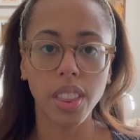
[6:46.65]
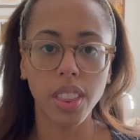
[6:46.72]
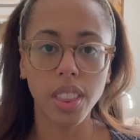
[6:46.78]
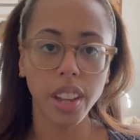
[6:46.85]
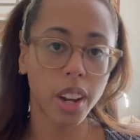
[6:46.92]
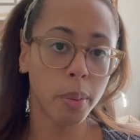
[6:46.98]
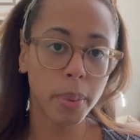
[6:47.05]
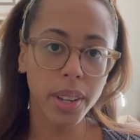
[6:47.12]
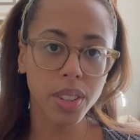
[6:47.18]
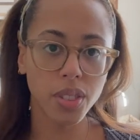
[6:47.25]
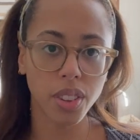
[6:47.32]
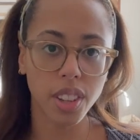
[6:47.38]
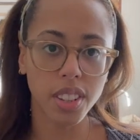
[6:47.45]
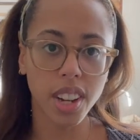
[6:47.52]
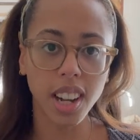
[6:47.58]
therapist or
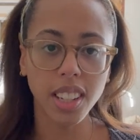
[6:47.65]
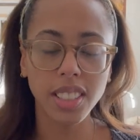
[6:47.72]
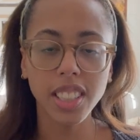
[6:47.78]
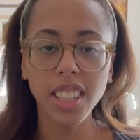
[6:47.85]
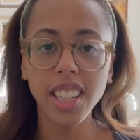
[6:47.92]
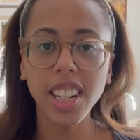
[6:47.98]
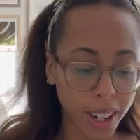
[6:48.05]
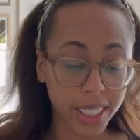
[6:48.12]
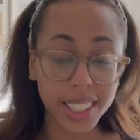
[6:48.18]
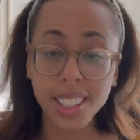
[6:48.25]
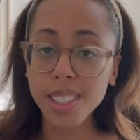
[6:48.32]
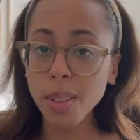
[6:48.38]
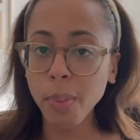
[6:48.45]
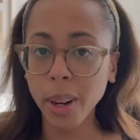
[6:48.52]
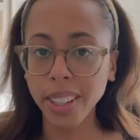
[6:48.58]
the doctor. This
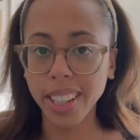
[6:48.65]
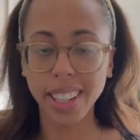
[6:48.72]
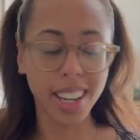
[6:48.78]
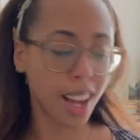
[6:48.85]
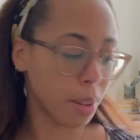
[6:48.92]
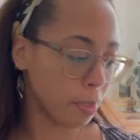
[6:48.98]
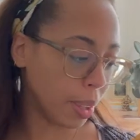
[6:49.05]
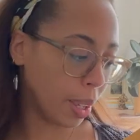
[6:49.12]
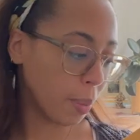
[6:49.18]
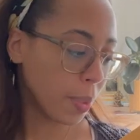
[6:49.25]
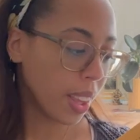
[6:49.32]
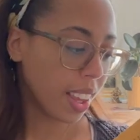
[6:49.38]
is the part that got me.